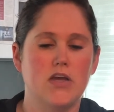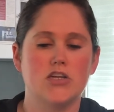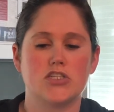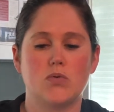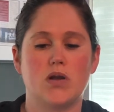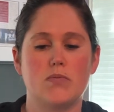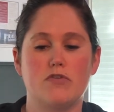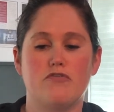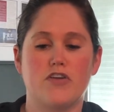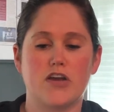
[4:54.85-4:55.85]
So you want to be
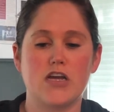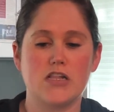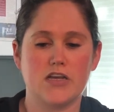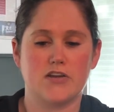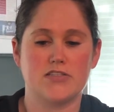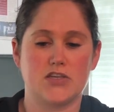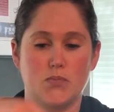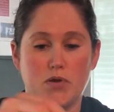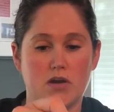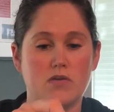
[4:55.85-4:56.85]
very clear. So you
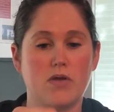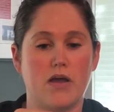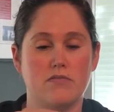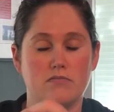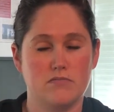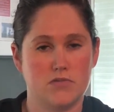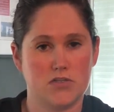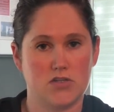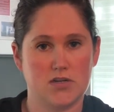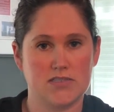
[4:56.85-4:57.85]
put it around the
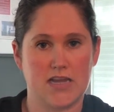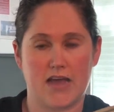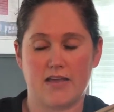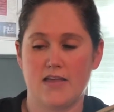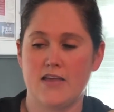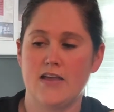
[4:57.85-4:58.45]
dog's neck,